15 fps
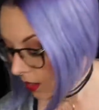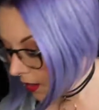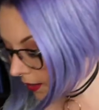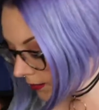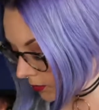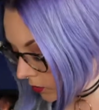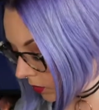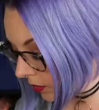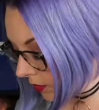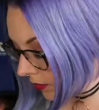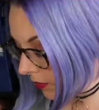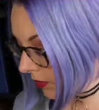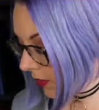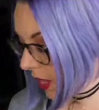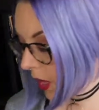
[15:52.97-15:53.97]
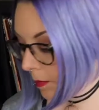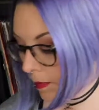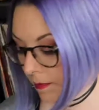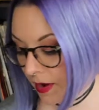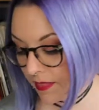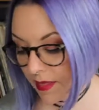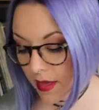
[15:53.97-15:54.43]
Also another good
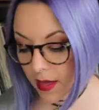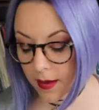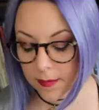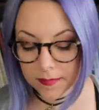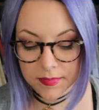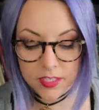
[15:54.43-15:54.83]
album by them.